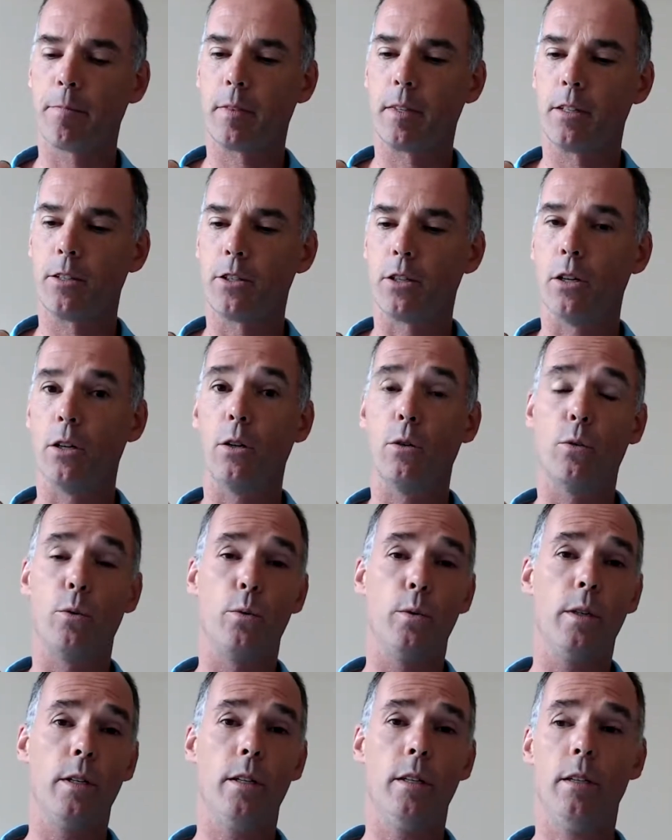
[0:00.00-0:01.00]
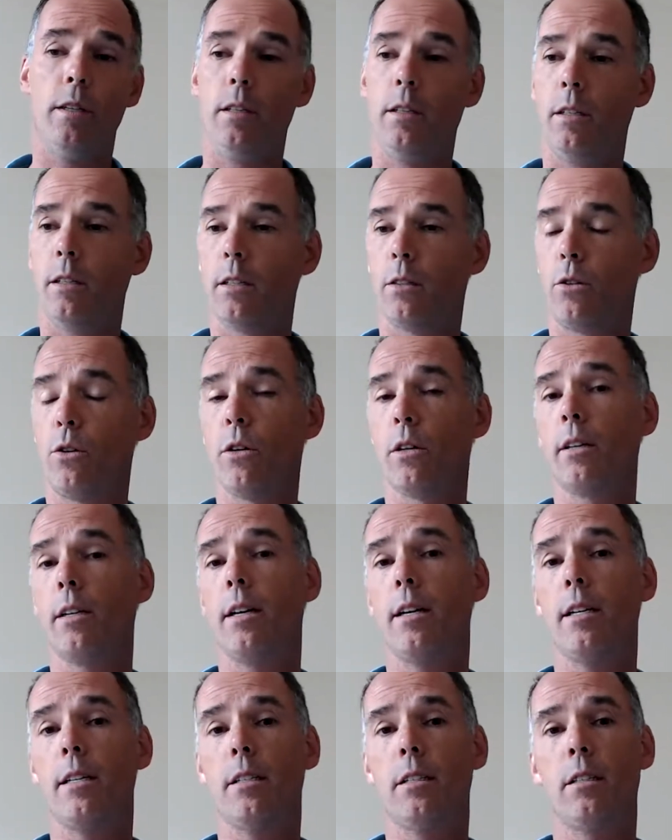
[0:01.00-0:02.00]
So we
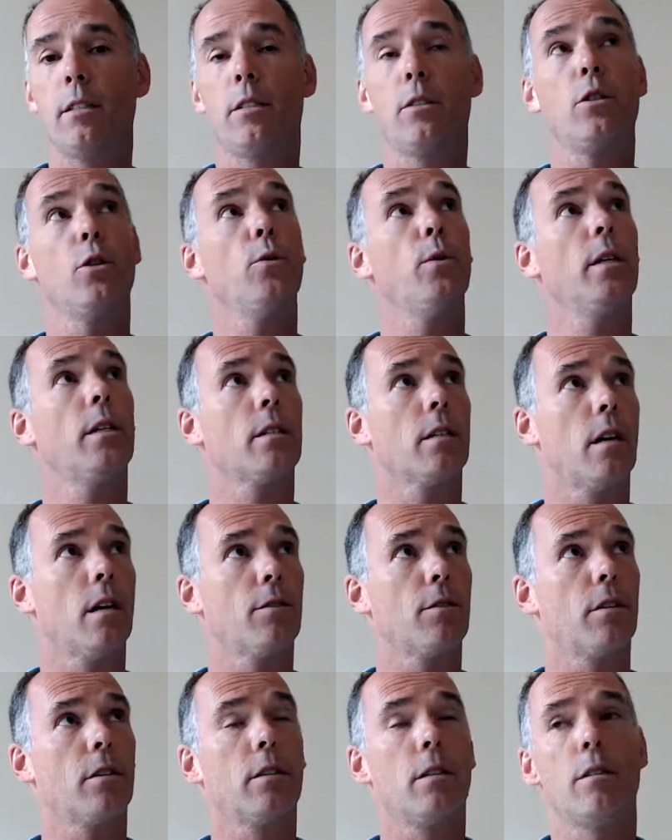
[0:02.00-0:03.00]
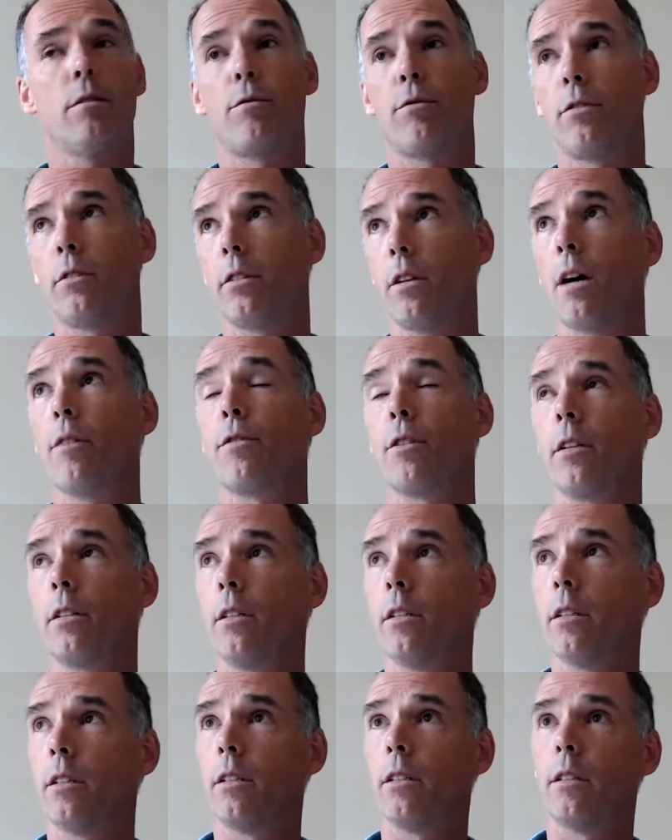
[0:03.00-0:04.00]
organized 2 weeks after the conference, after
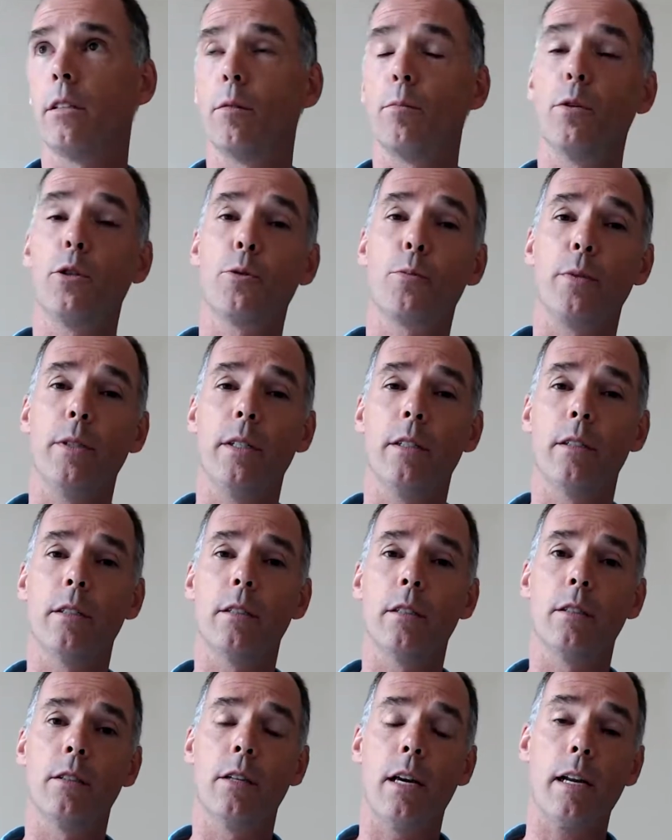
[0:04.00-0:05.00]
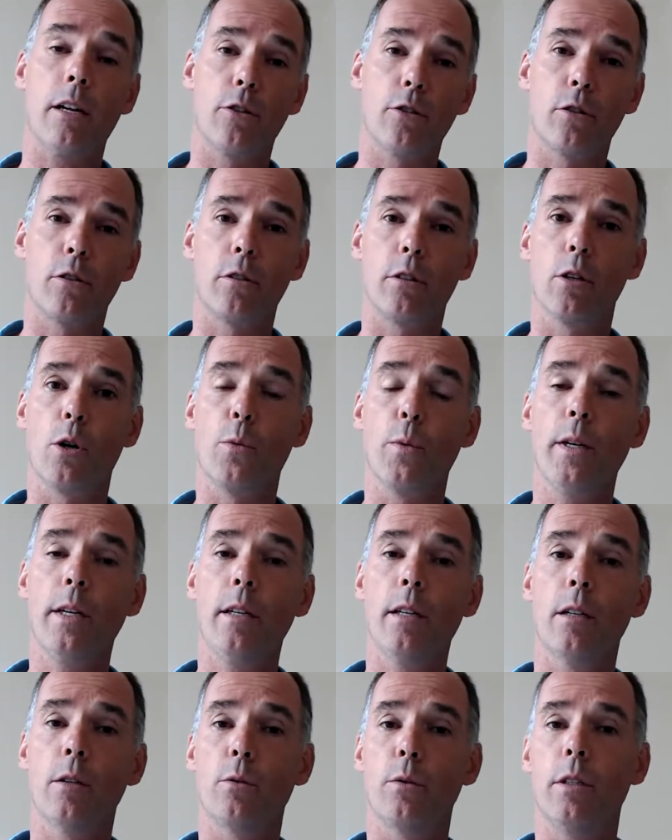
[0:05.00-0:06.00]
the book sprint, an editorial
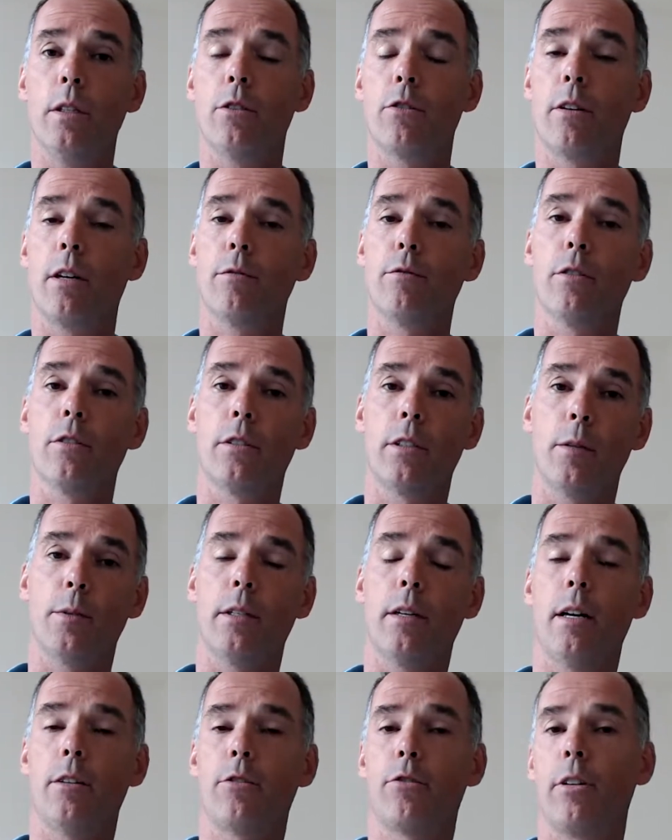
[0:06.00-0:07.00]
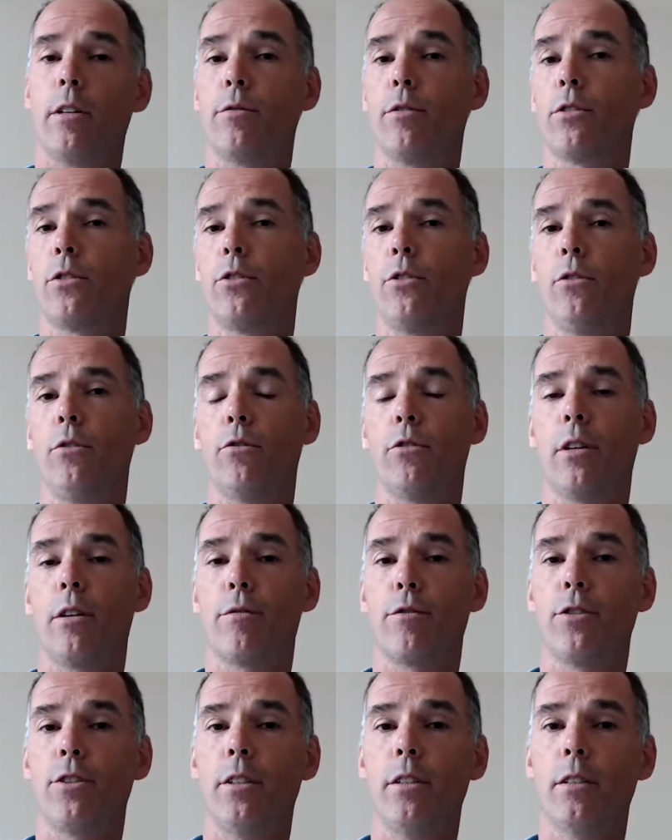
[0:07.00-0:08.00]
week. Tim and I traveled to San
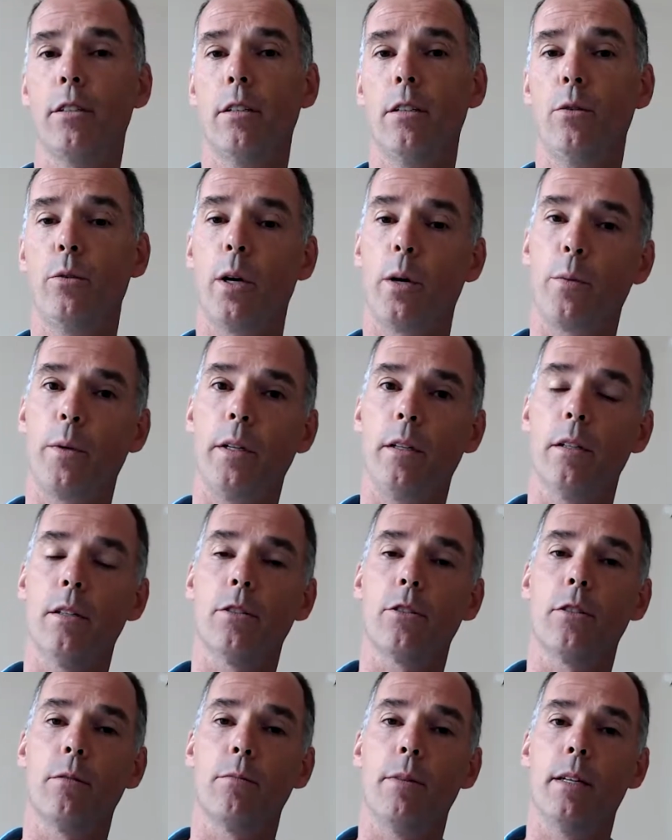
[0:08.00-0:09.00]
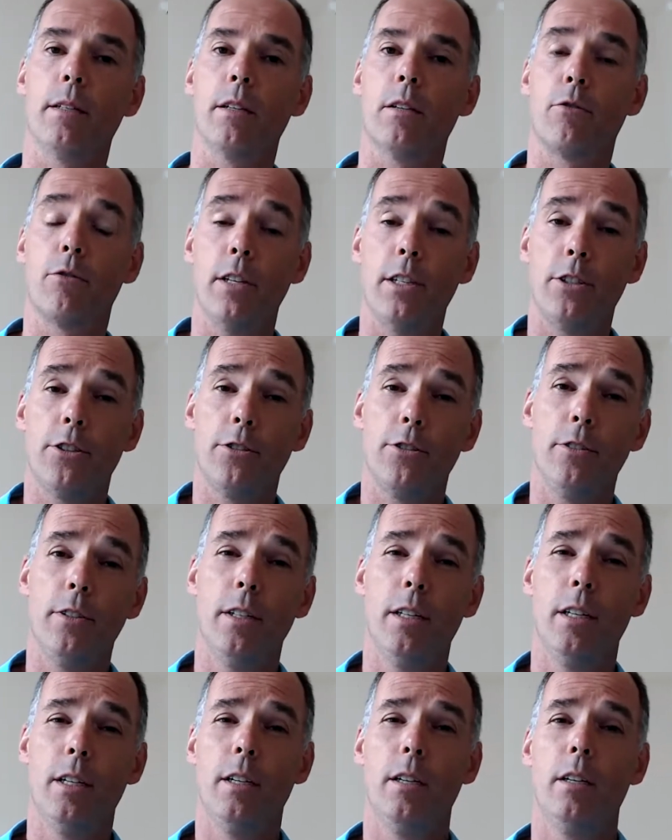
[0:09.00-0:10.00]
Francisco, where we also met Rachel.
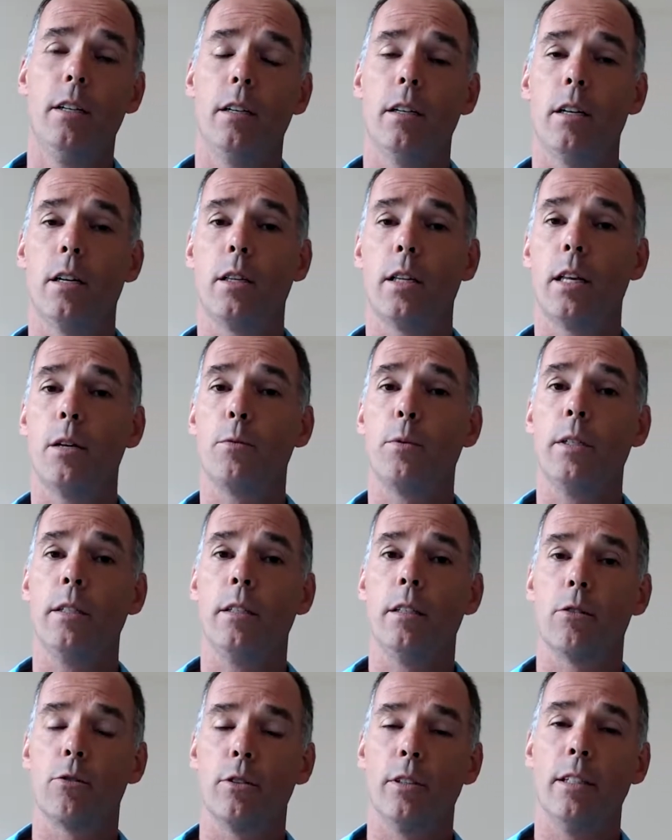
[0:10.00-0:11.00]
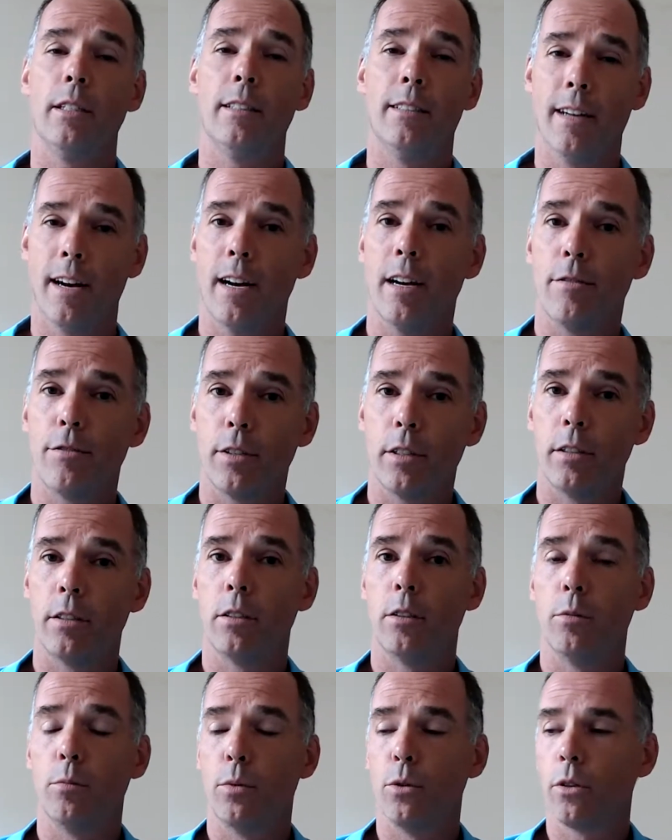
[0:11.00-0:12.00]
And then we really dived into
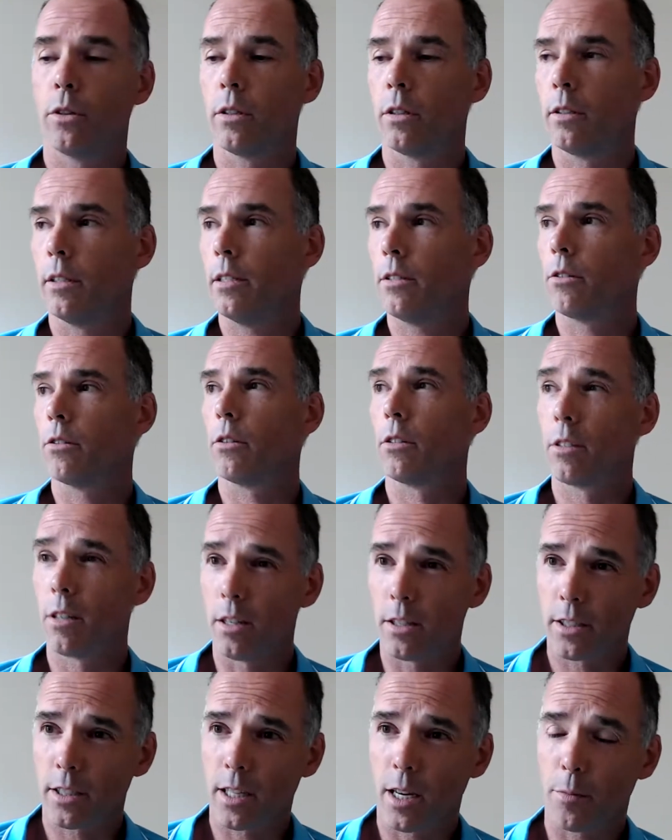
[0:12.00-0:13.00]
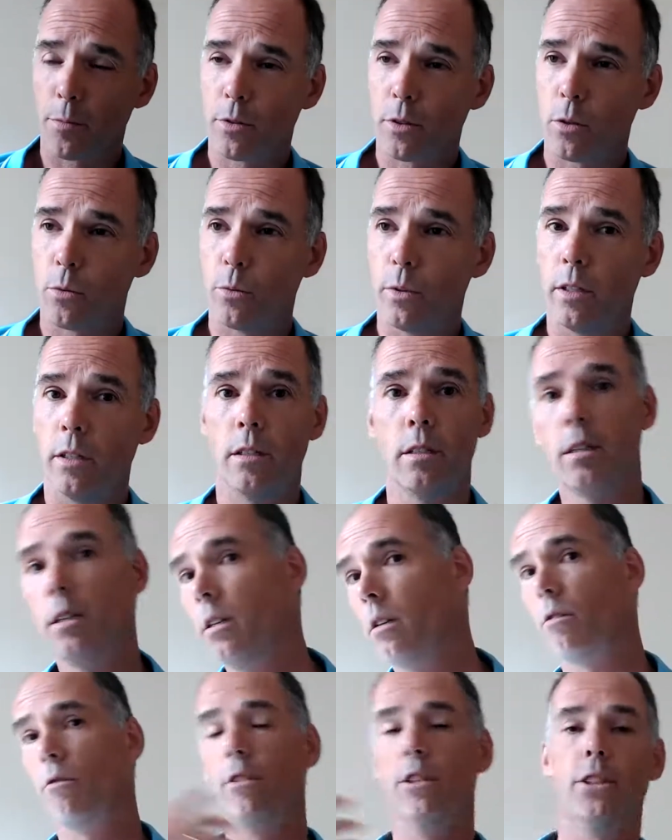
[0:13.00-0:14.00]
the book, into the concept. We
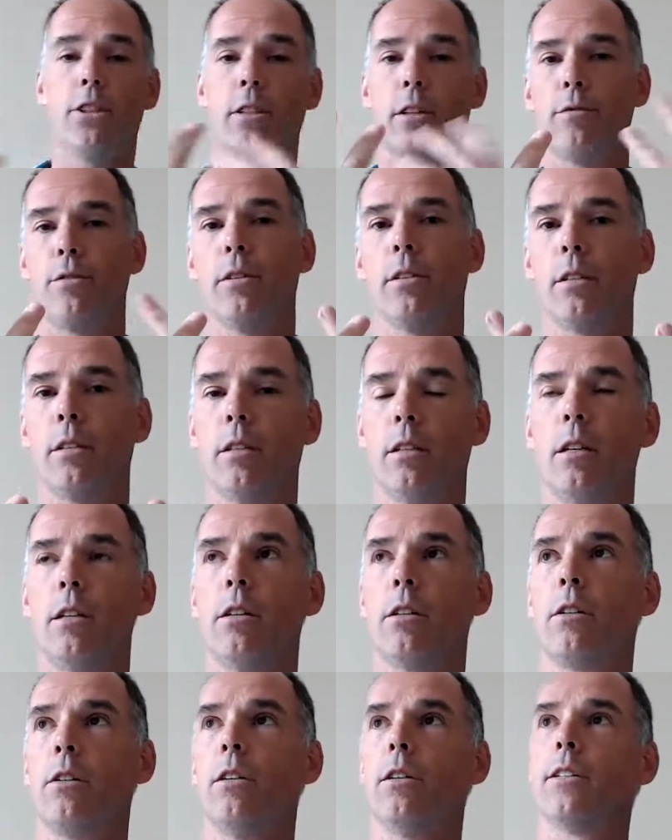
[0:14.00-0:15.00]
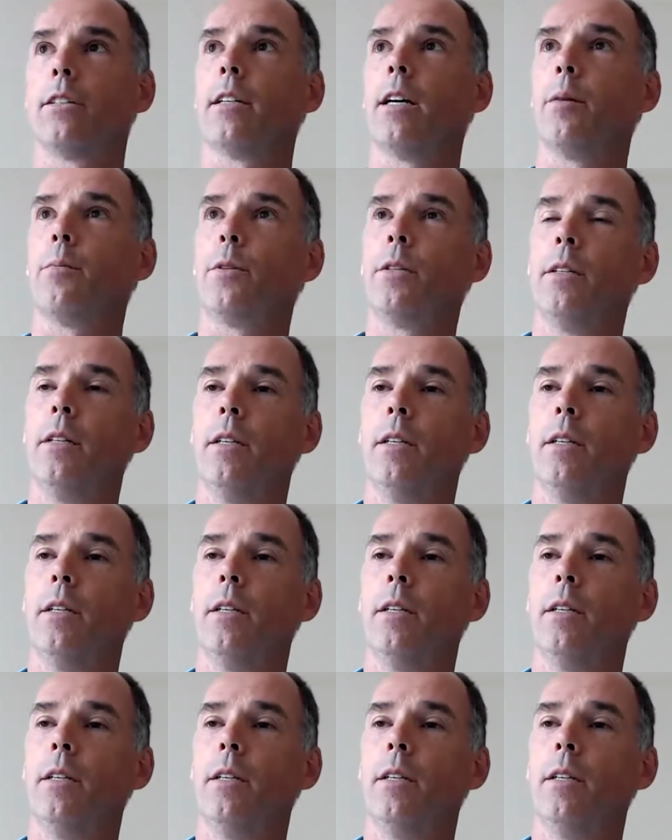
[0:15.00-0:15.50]
reshuffled the whole concept.